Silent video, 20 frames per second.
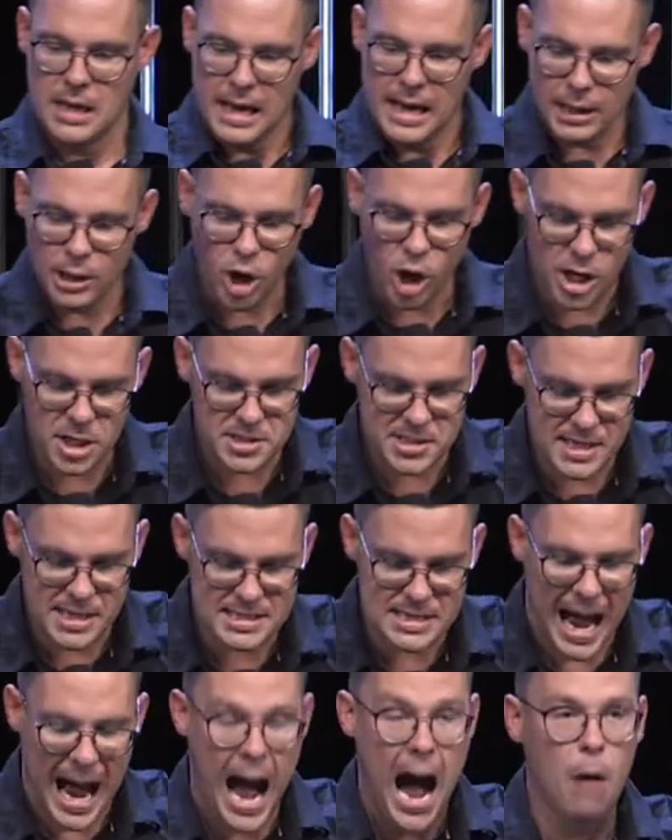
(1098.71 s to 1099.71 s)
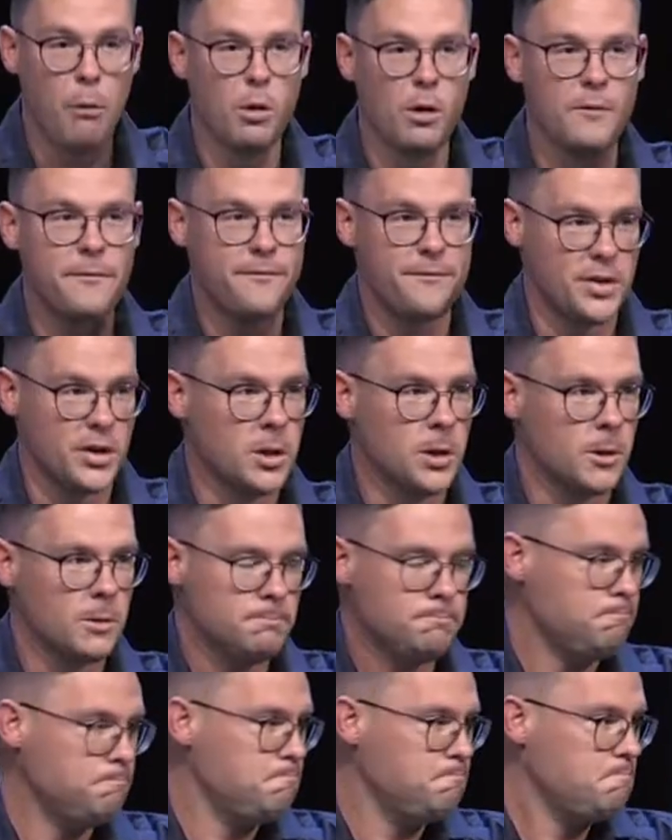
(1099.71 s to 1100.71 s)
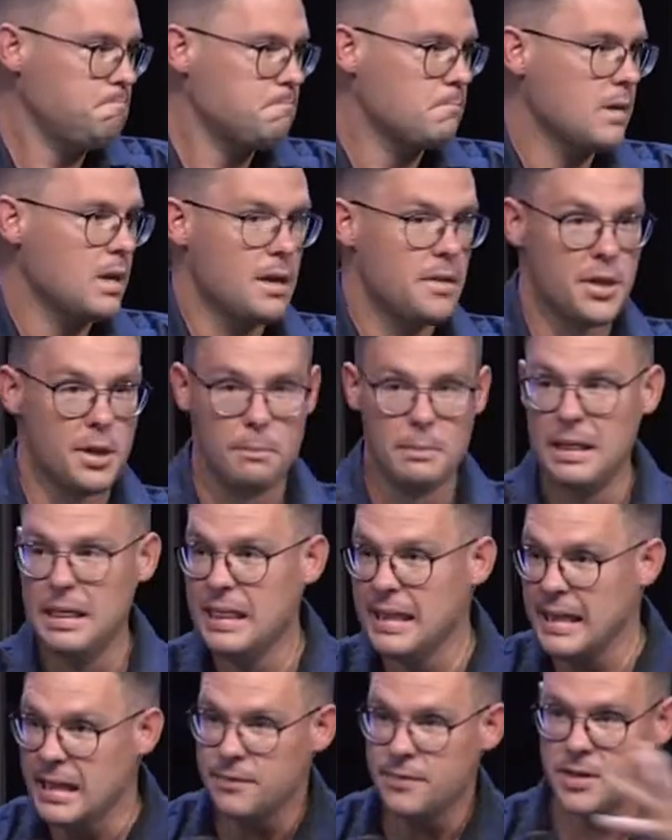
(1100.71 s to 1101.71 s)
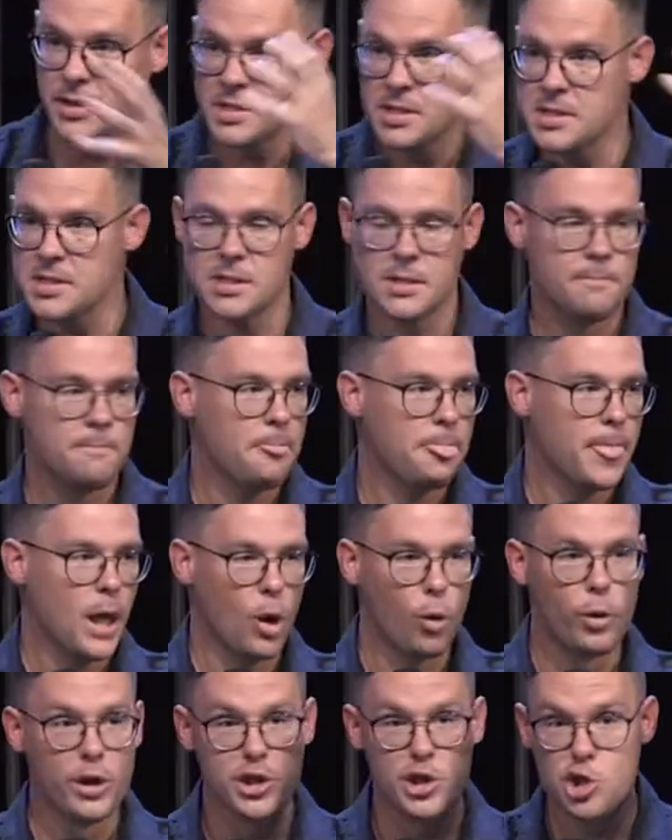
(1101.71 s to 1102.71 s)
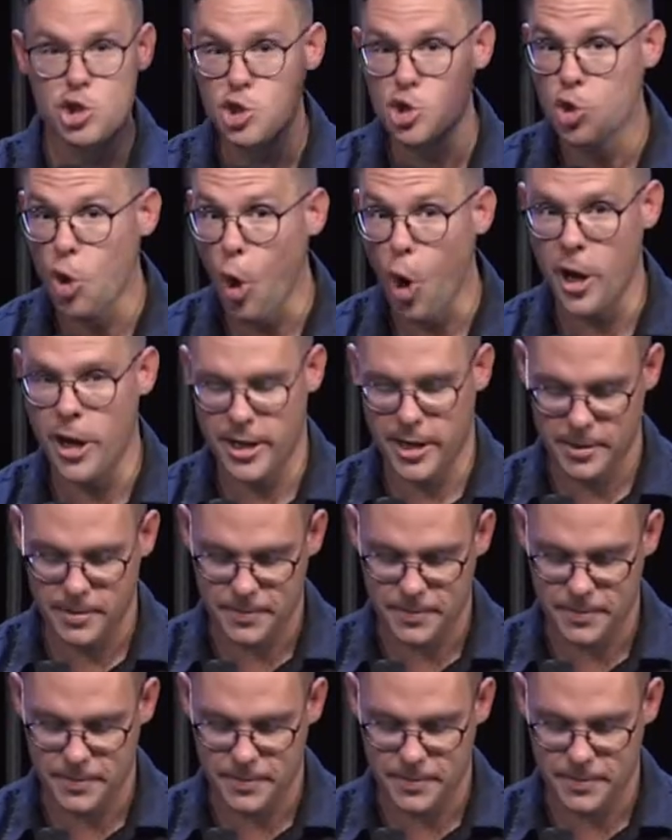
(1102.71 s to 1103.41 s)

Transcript: And God says, I will fill the believers with joy